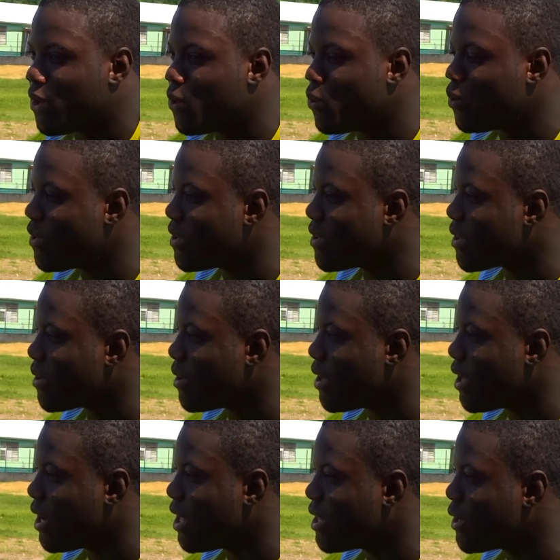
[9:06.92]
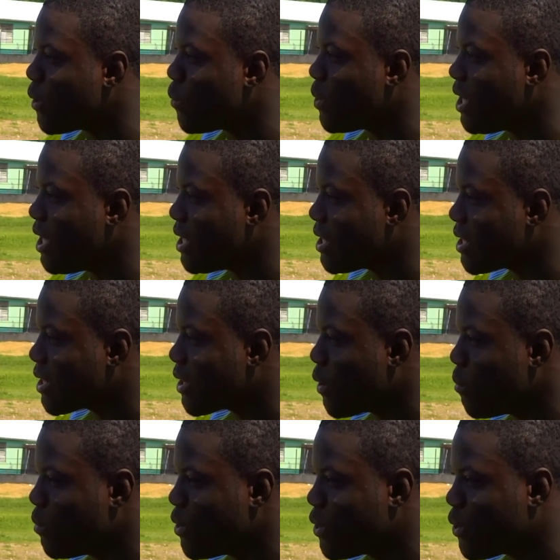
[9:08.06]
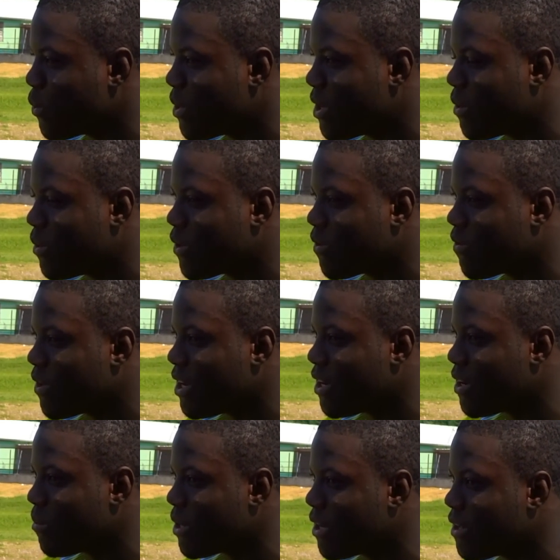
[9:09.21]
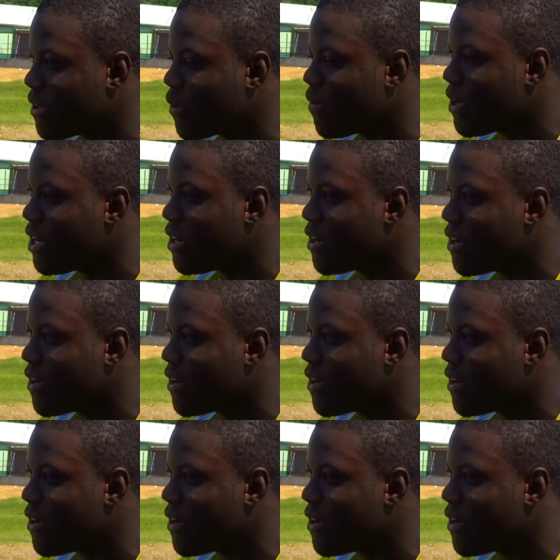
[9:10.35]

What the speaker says: lose a lot of weight compared to when I was over there, because over